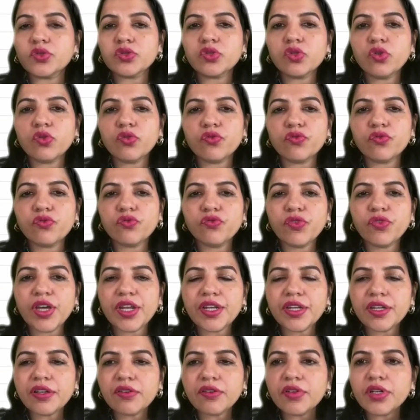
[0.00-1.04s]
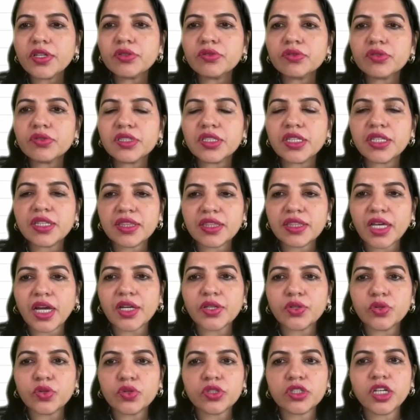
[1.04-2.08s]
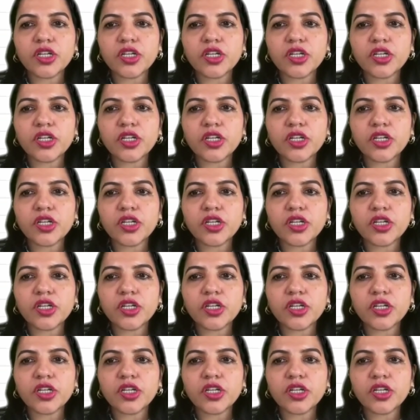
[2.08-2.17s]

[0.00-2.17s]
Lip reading: So whenever you see thio